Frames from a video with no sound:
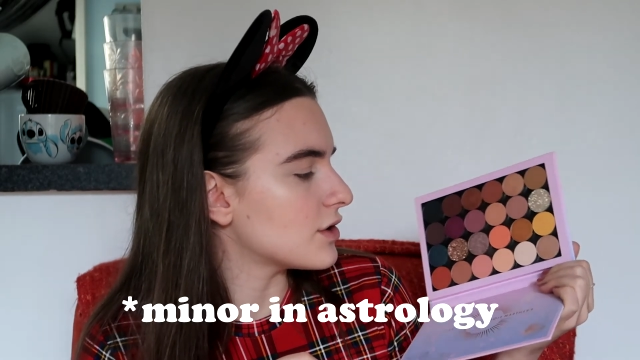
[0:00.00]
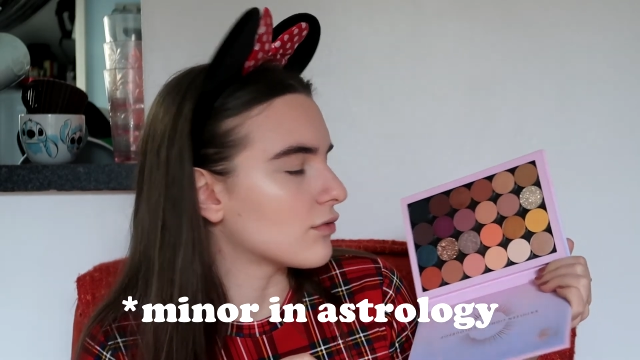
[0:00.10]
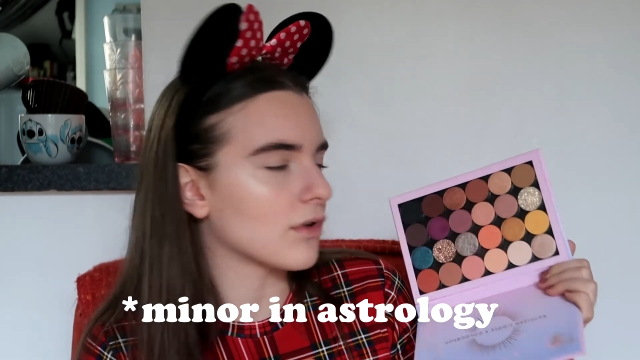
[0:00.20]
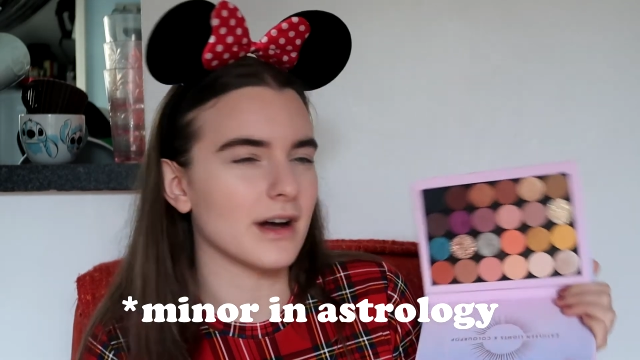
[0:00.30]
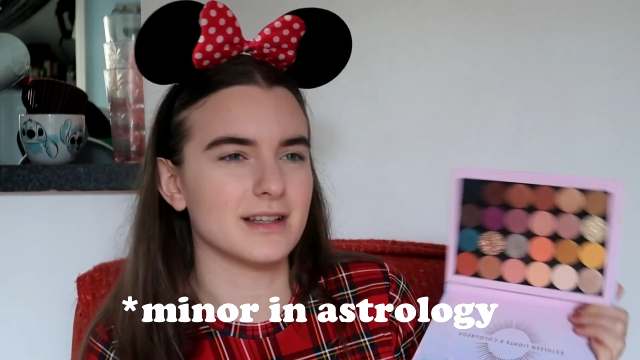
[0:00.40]
or
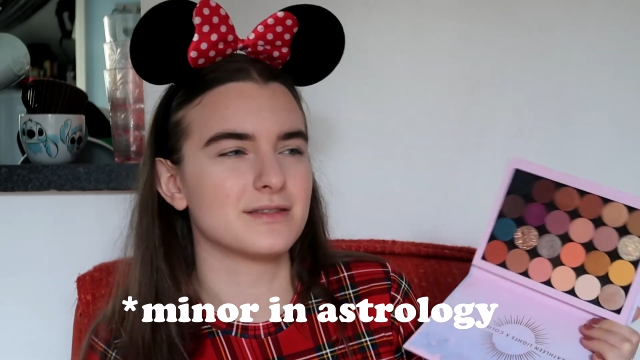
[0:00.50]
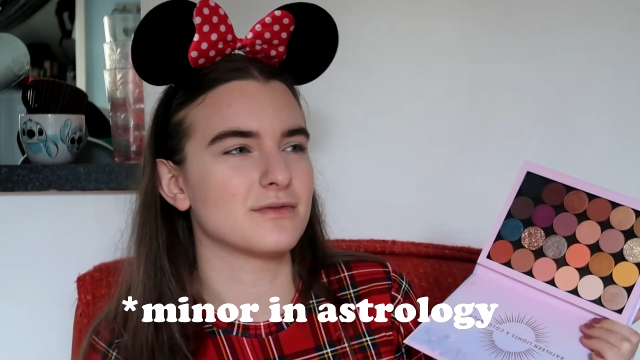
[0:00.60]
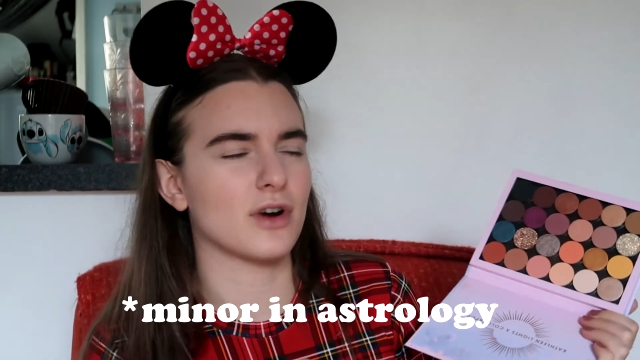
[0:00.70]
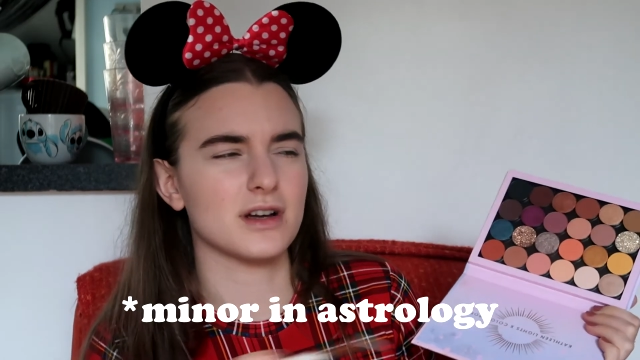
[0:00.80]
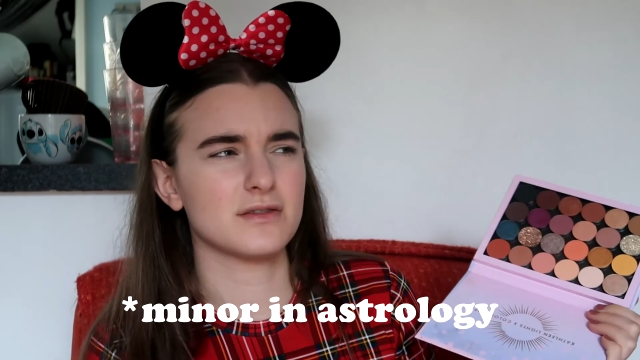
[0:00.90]

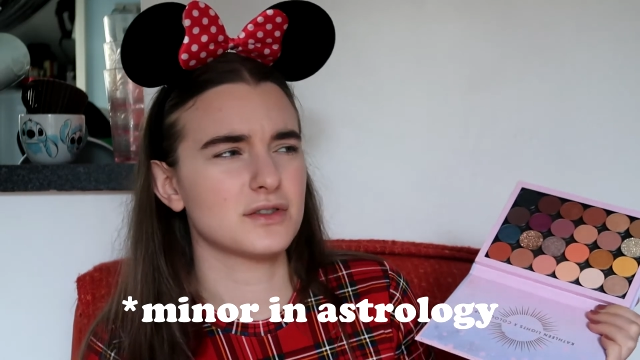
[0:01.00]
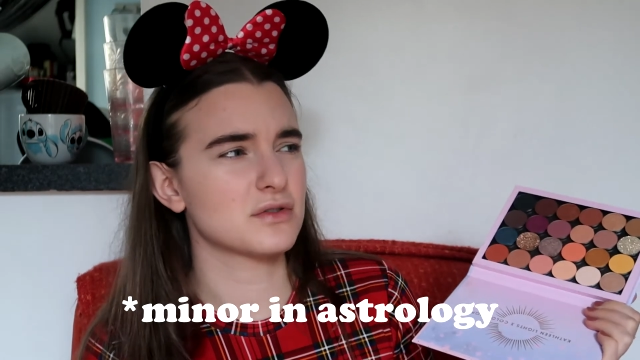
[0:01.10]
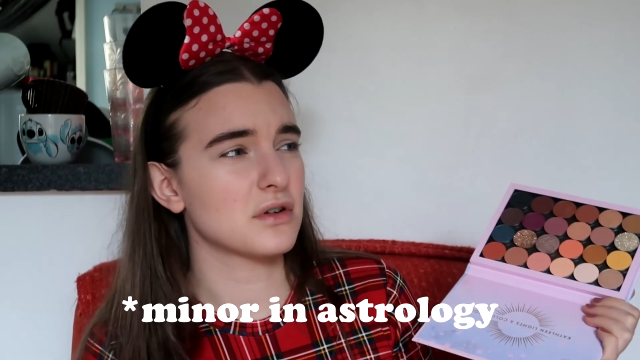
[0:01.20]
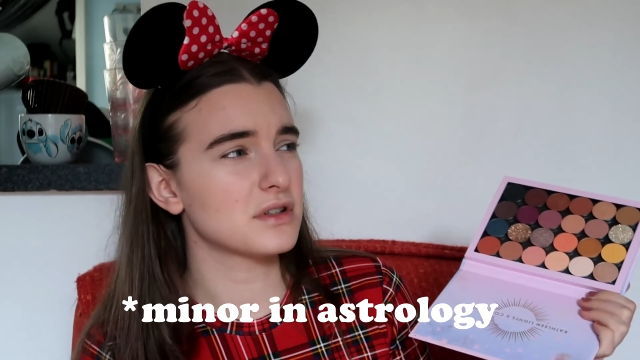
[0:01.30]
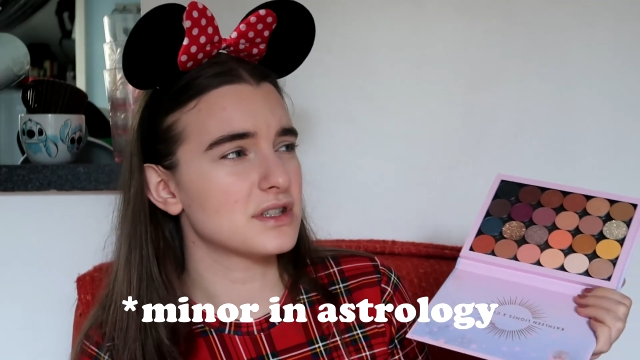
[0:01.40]
rise of
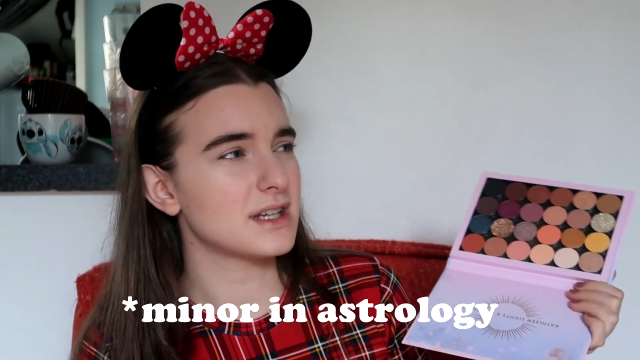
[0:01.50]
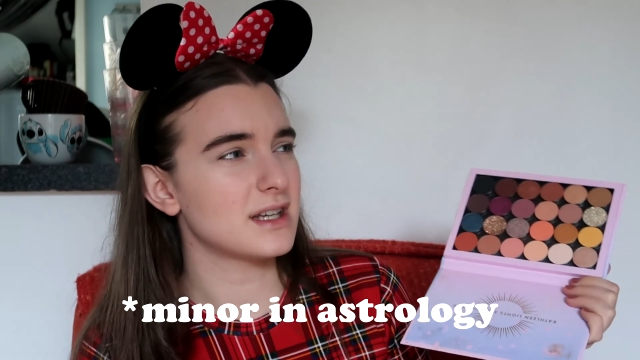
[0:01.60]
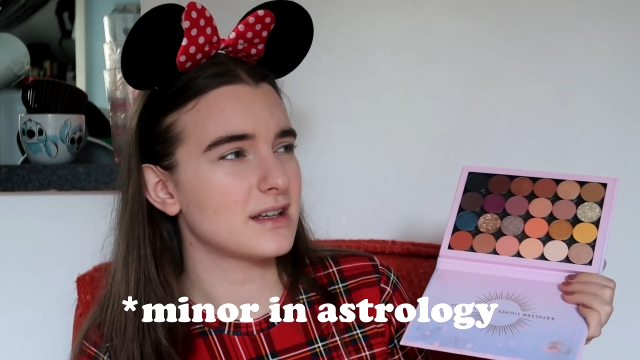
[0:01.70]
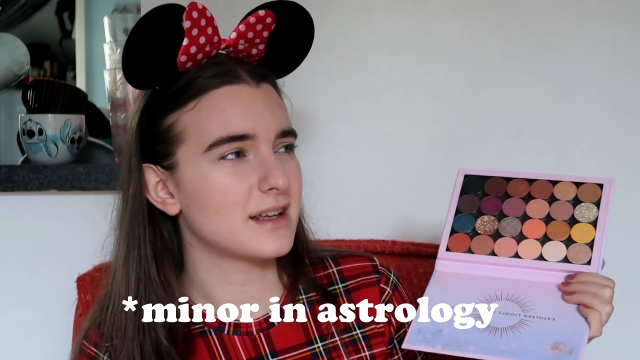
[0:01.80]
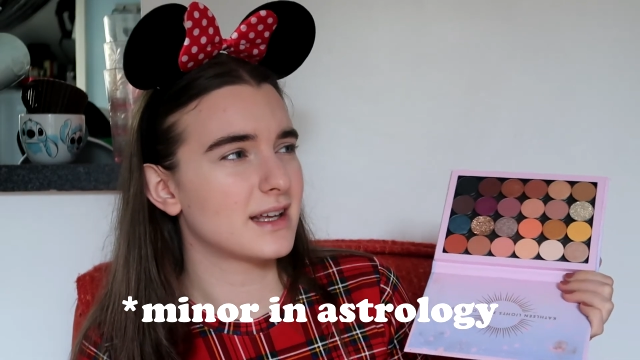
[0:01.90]

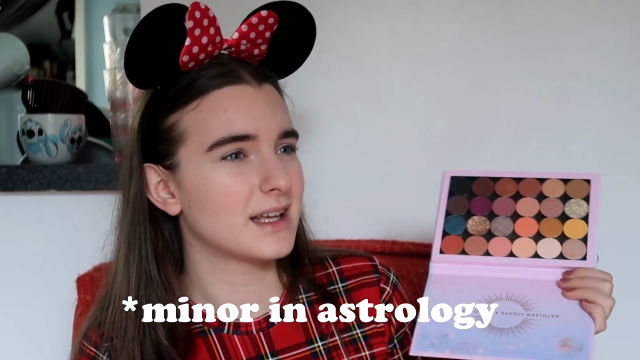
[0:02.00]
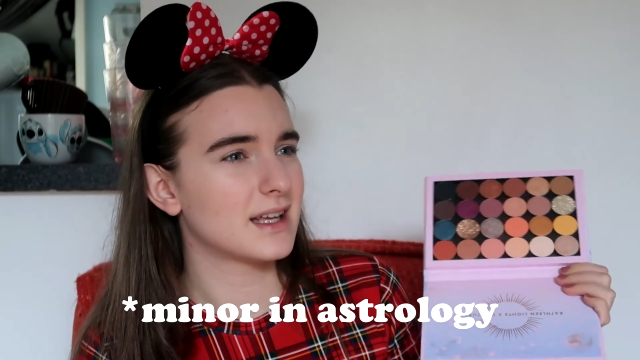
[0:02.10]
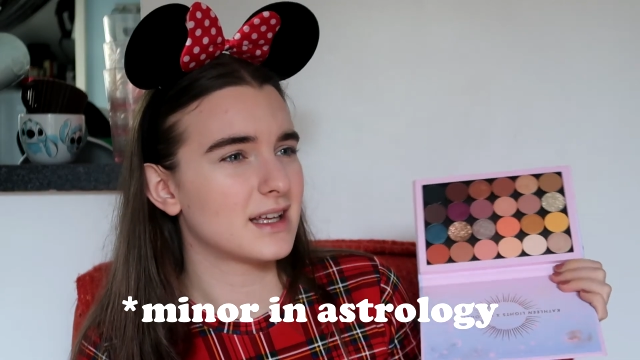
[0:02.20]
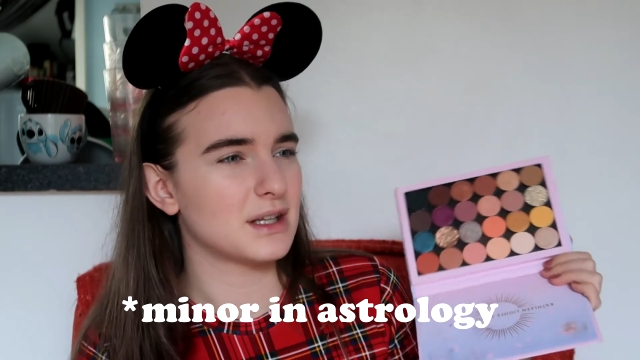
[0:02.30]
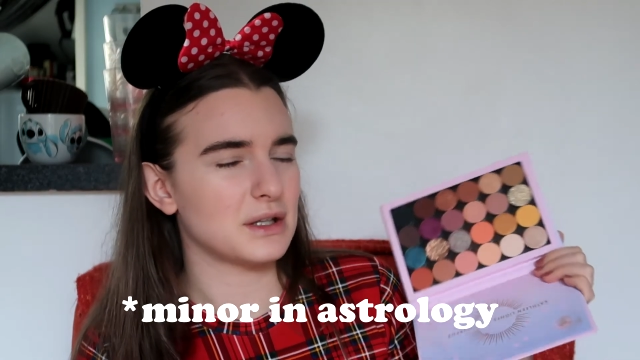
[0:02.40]
astrology?
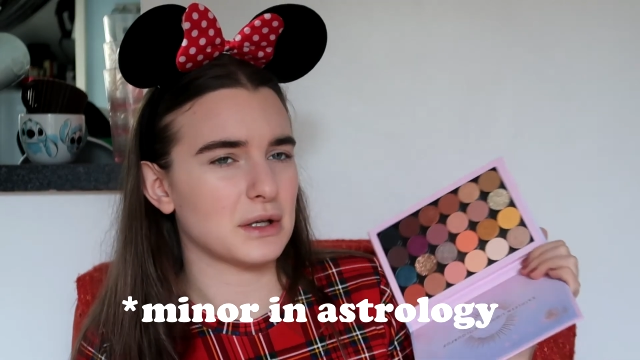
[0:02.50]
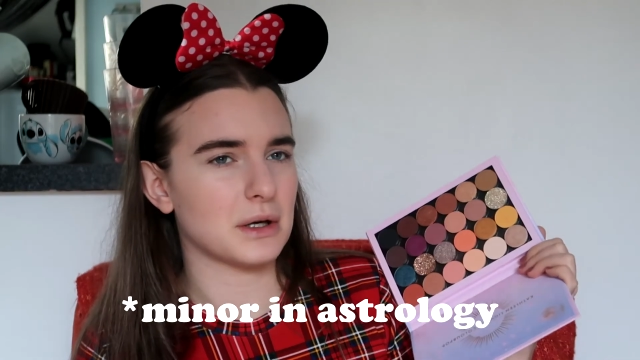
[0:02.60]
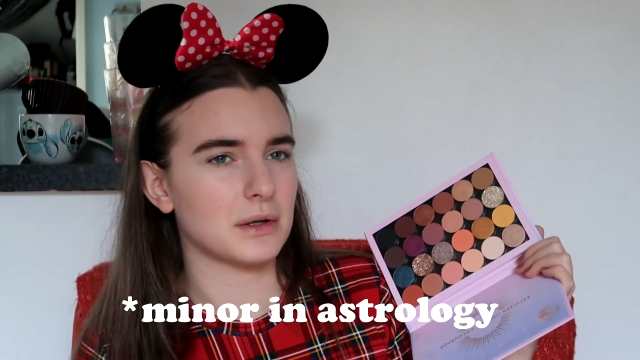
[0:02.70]
No.